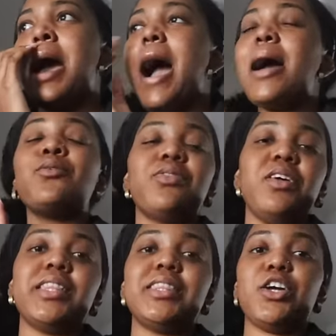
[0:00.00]
I don't
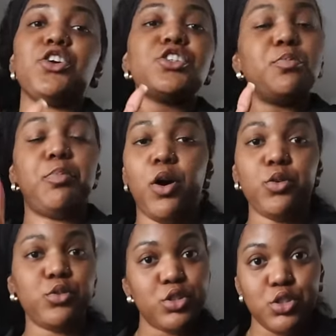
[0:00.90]
think that you're
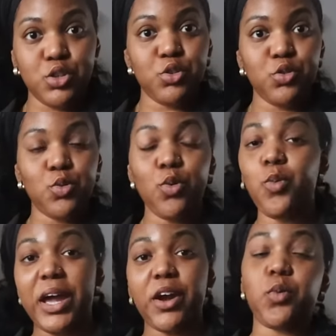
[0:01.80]
supposed to
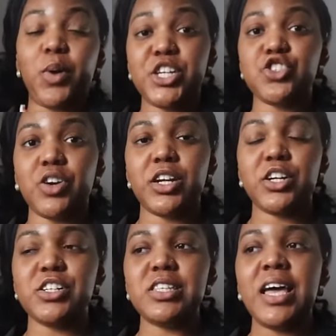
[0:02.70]
wear waist
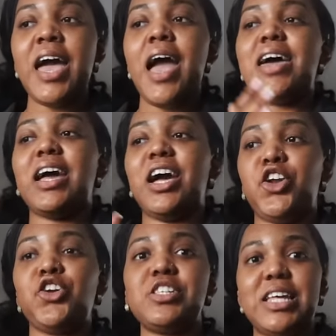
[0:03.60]
trainers, and I
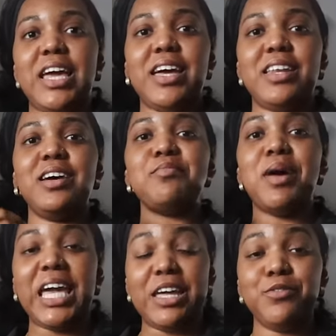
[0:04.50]
understand
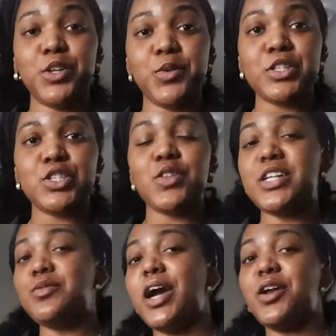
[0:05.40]
my influence, so
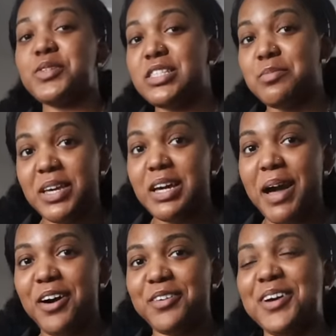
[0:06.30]
that's why I don't speak
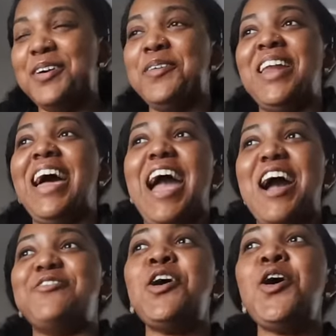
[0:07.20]
about what I
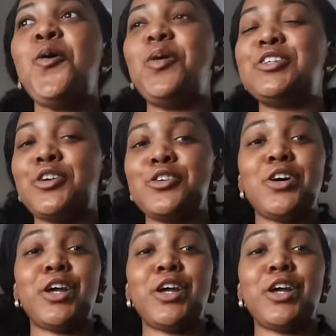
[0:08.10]
have waist trainers on.